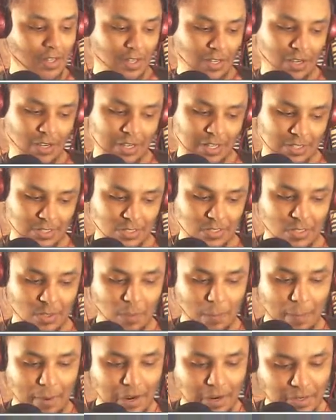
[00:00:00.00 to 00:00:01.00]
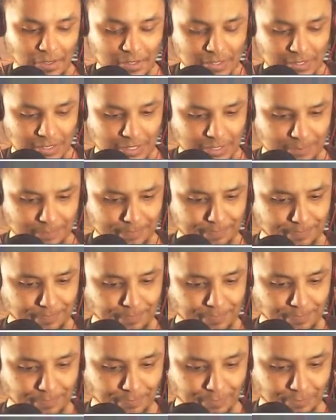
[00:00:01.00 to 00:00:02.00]
All right, so apparently
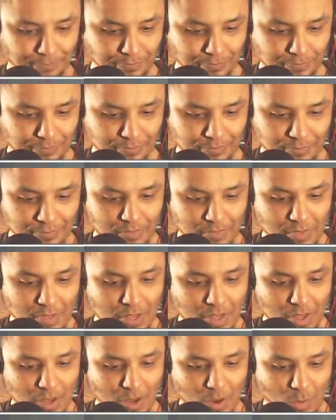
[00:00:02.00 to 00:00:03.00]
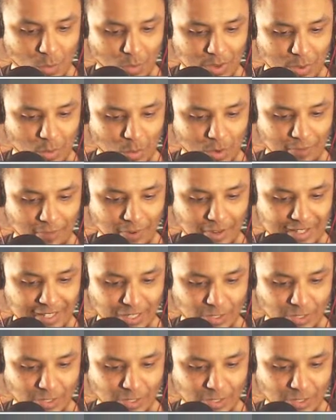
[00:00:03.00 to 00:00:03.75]
we will find